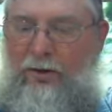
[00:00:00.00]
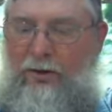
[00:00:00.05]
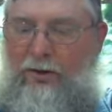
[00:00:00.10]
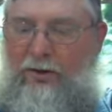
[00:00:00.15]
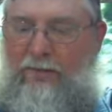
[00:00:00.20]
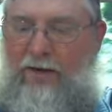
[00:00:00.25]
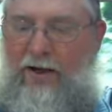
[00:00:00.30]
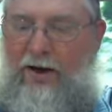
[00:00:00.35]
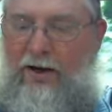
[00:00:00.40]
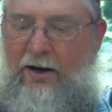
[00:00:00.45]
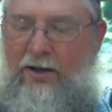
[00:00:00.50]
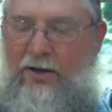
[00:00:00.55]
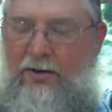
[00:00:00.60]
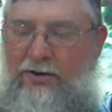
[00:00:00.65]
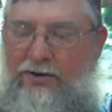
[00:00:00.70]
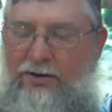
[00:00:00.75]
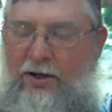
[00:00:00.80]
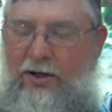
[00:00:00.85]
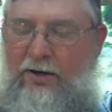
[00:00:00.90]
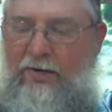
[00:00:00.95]
valley of
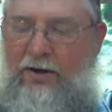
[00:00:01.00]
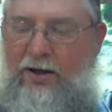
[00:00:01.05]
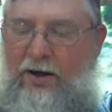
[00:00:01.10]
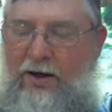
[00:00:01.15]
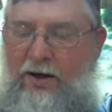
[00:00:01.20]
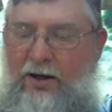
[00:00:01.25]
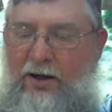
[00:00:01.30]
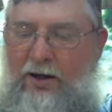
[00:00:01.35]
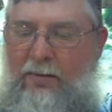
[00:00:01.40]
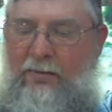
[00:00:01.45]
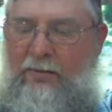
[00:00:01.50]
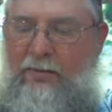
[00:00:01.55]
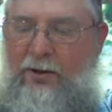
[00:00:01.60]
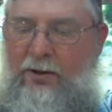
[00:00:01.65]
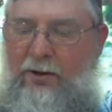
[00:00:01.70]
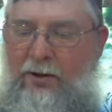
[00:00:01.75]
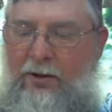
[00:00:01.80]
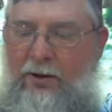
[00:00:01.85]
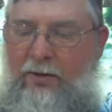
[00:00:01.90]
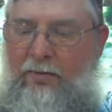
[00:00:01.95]
the son of Hinnom,
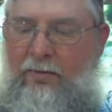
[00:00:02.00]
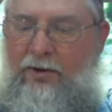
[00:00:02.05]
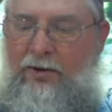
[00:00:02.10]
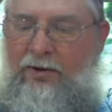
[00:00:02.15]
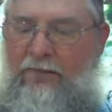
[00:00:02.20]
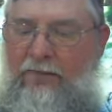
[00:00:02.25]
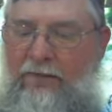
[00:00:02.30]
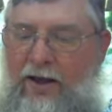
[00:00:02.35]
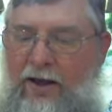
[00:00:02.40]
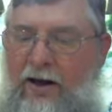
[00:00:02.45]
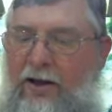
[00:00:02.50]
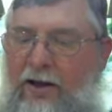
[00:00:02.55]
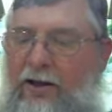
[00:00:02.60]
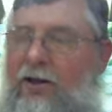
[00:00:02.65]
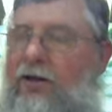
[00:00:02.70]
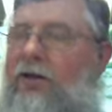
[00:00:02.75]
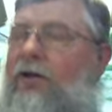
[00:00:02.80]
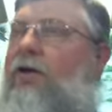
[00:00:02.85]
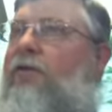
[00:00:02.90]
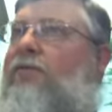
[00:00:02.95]
but the
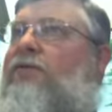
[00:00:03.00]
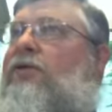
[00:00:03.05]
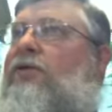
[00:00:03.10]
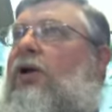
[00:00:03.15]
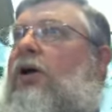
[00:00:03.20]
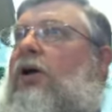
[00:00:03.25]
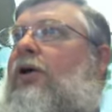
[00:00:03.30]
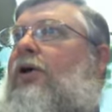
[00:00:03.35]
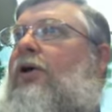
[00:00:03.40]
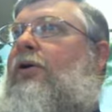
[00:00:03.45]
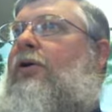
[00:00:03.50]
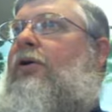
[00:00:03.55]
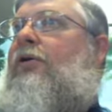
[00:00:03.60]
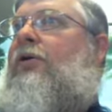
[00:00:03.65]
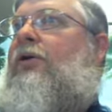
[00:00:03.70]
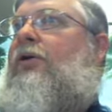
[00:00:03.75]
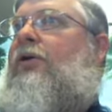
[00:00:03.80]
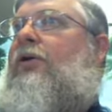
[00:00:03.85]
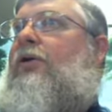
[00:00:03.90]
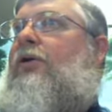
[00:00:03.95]
valley of slaughter.
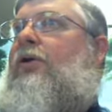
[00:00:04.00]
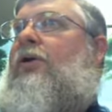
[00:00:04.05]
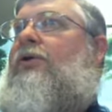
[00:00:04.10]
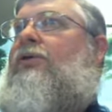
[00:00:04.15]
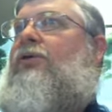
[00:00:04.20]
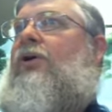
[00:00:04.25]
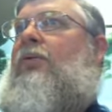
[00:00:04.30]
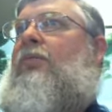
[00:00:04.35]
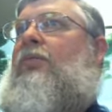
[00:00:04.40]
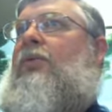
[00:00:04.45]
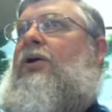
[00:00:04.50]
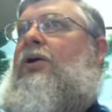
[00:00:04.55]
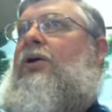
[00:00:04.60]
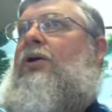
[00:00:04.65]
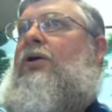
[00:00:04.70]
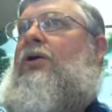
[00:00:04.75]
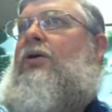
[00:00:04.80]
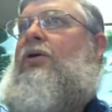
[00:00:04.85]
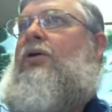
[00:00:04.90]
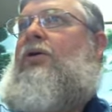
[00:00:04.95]
It's going to
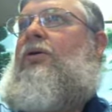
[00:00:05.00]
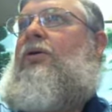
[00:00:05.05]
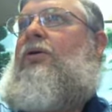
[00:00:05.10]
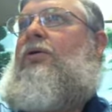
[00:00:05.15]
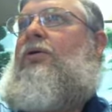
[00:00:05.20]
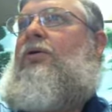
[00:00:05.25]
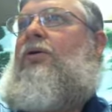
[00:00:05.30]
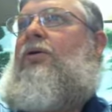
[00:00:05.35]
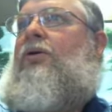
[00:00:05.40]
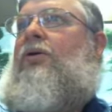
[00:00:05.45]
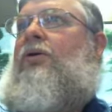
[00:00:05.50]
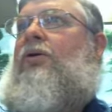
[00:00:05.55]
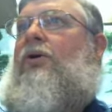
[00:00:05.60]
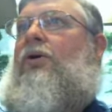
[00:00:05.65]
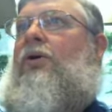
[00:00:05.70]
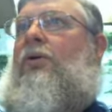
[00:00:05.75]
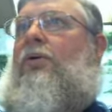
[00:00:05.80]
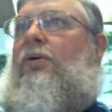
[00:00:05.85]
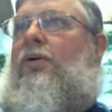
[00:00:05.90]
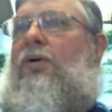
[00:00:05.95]
be,
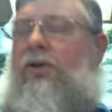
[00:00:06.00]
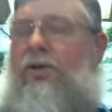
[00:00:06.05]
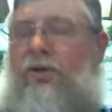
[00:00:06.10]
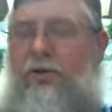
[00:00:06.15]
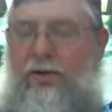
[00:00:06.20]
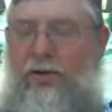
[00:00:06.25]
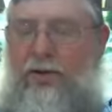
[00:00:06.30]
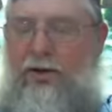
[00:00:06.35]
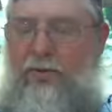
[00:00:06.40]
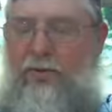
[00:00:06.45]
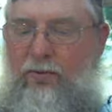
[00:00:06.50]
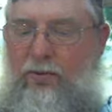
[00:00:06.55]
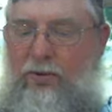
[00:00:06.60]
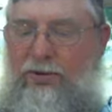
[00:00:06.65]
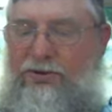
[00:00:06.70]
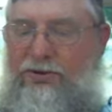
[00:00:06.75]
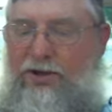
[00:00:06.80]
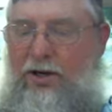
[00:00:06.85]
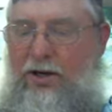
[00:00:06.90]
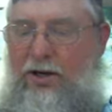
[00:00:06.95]
and we'll
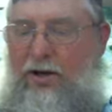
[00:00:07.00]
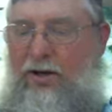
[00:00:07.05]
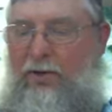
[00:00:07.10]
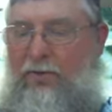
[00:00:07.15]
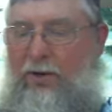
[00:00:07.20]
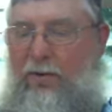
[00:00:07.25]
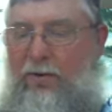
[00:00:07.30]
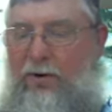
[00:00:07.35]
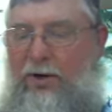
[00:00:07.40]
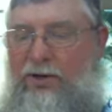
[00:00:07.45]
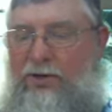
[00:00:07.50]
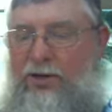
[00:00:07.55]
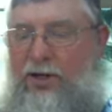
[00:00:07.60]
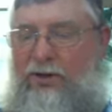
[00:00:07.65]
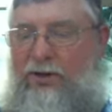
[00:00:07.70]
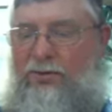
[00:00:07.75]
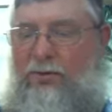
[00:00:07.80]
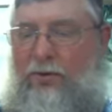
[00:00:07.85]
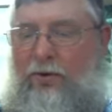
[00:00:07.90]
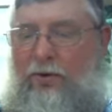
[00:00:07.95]
see here in a moment, he
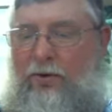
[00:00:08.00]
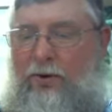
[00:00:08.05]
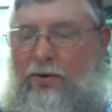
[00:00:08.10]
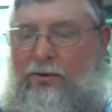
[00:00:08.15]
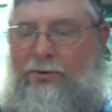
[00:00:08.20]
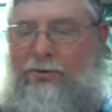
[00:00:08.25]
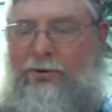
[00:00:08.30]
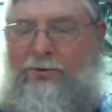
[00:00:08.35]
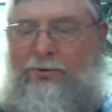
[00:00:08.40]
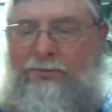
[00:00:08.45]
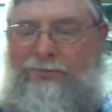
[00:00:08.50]
tells more,